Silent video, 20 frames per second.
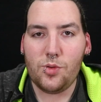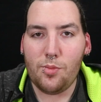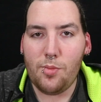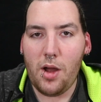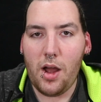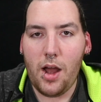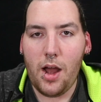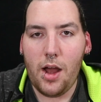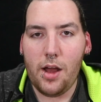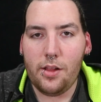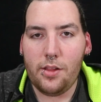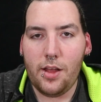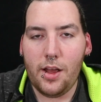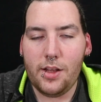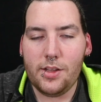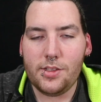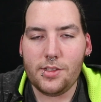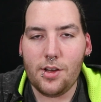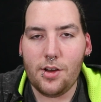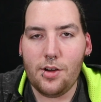are my
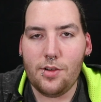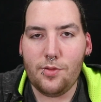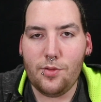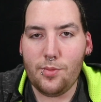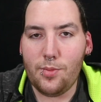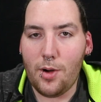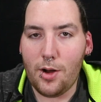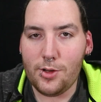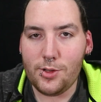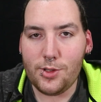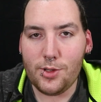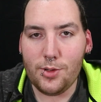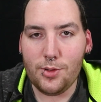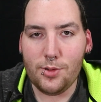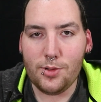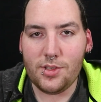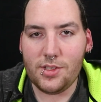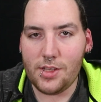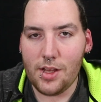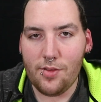highlights of
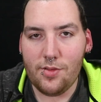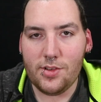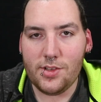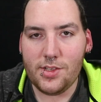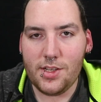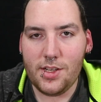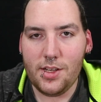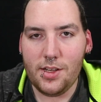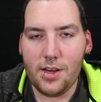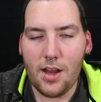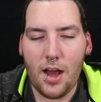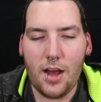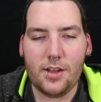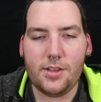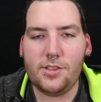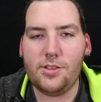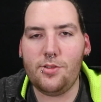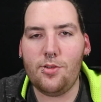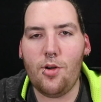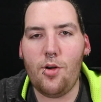Ubuntu
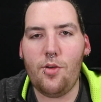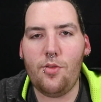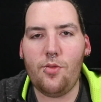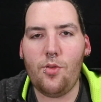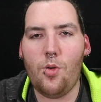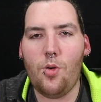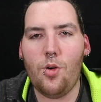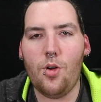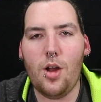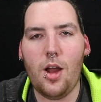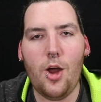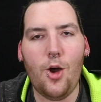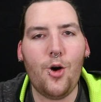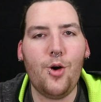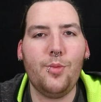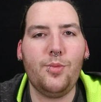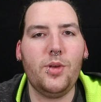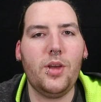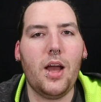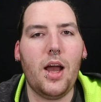17.04. I
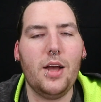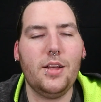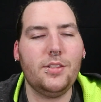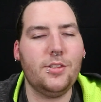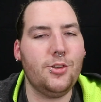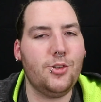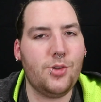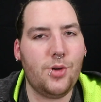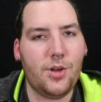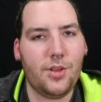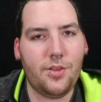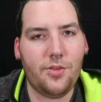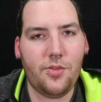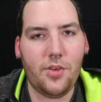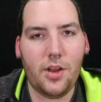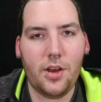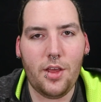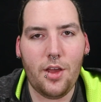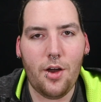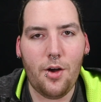hope you guys enjoyed the
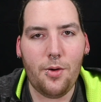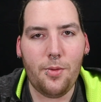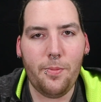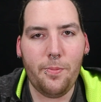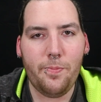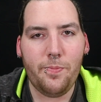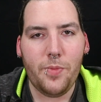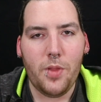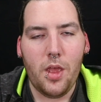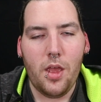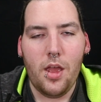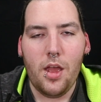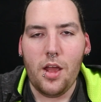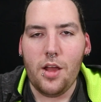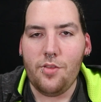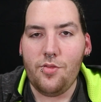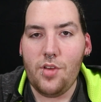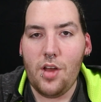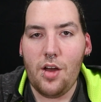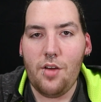video.
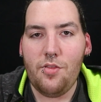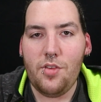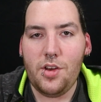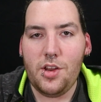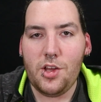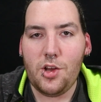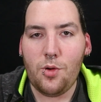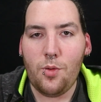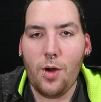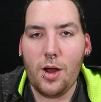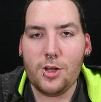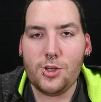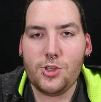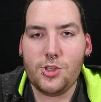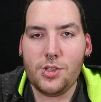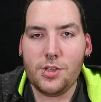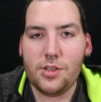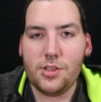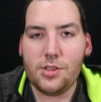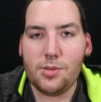If you have any
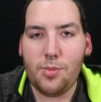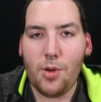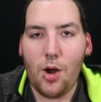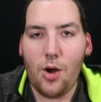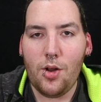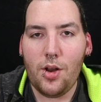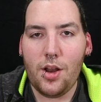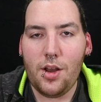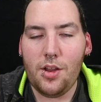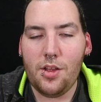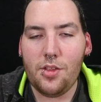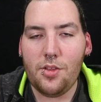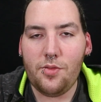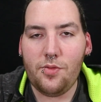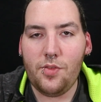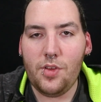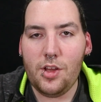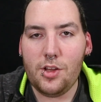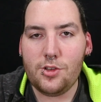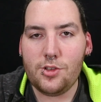questions about any of the
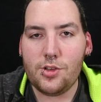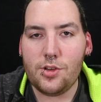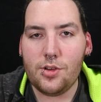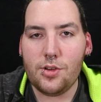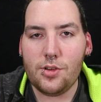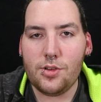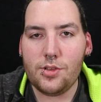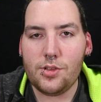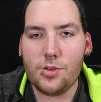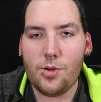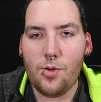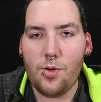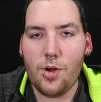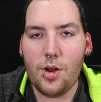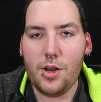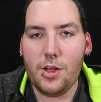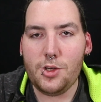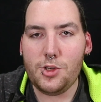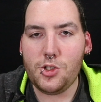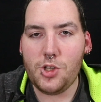features or
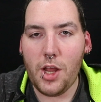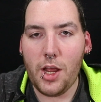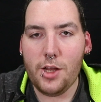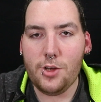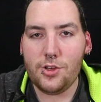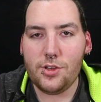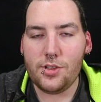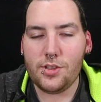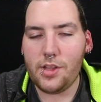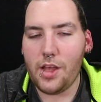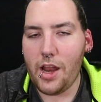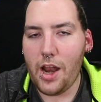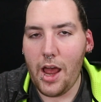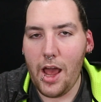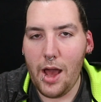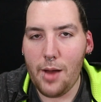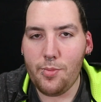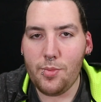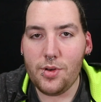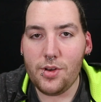any changes that
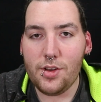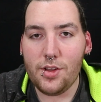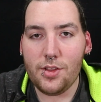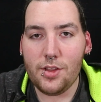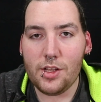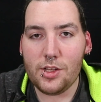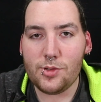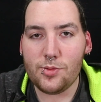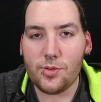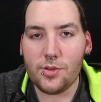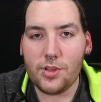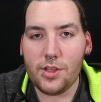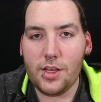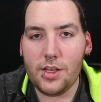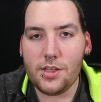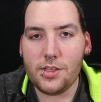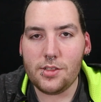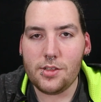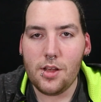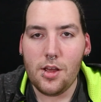happened in this
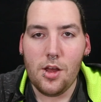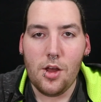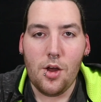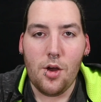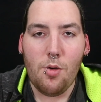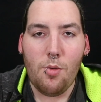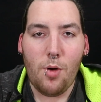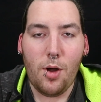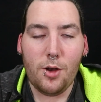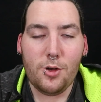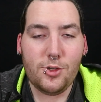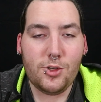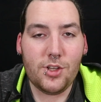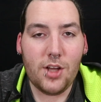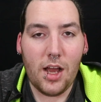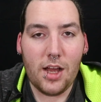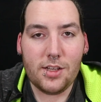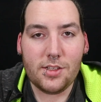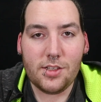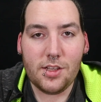release, Why don't you
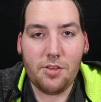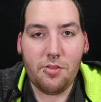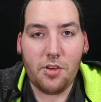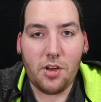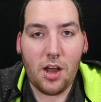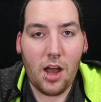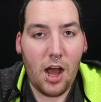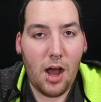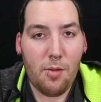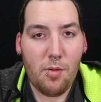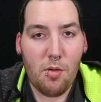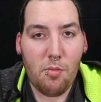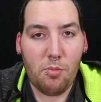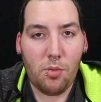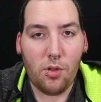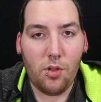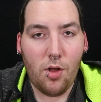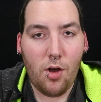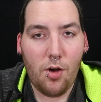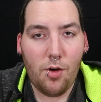guys leave a comment
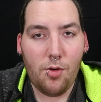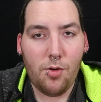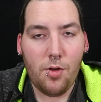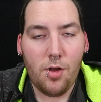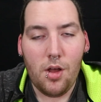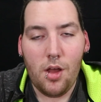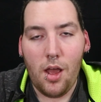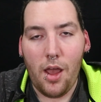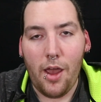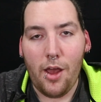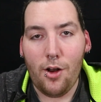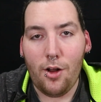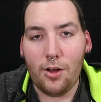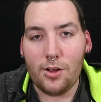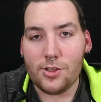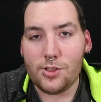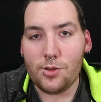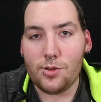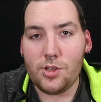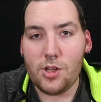below and
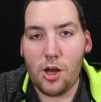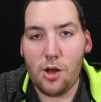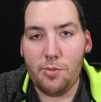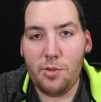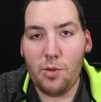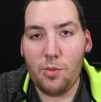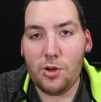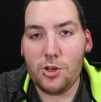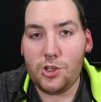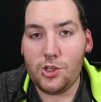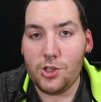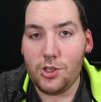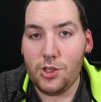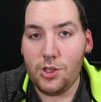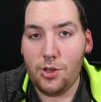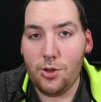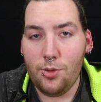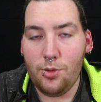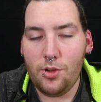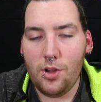also tell me what
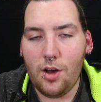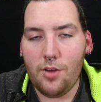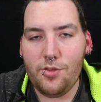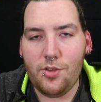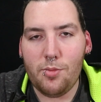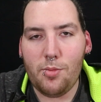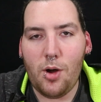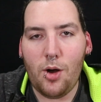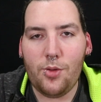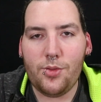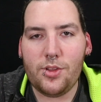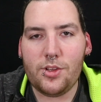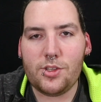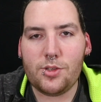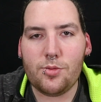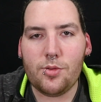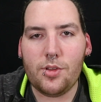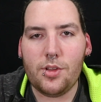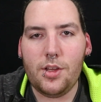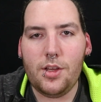you loved about
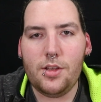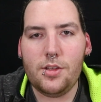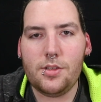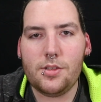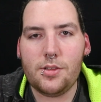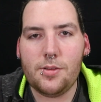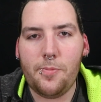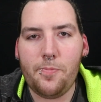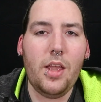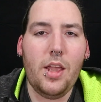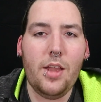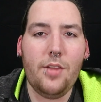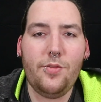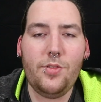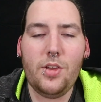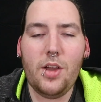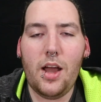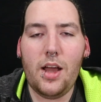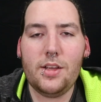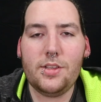this release.
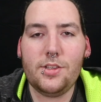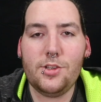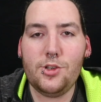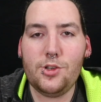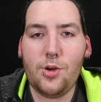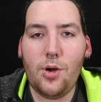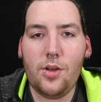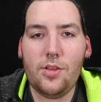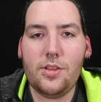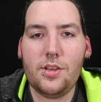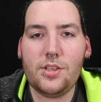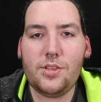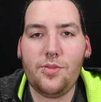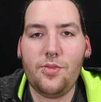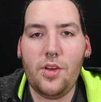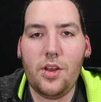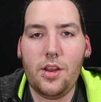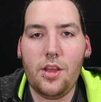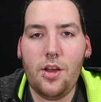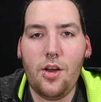If you guys enjoyed this
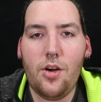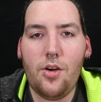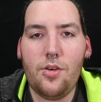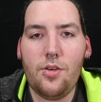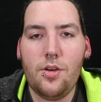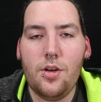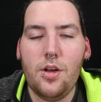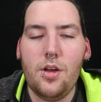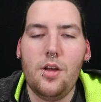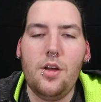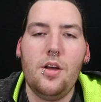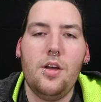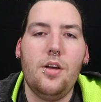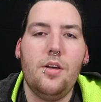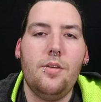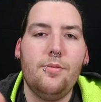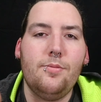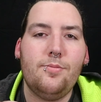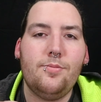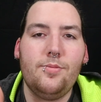video,
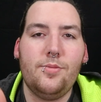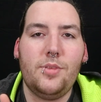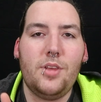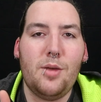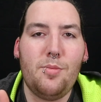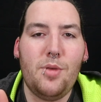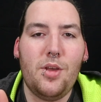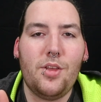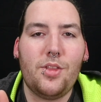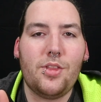give me a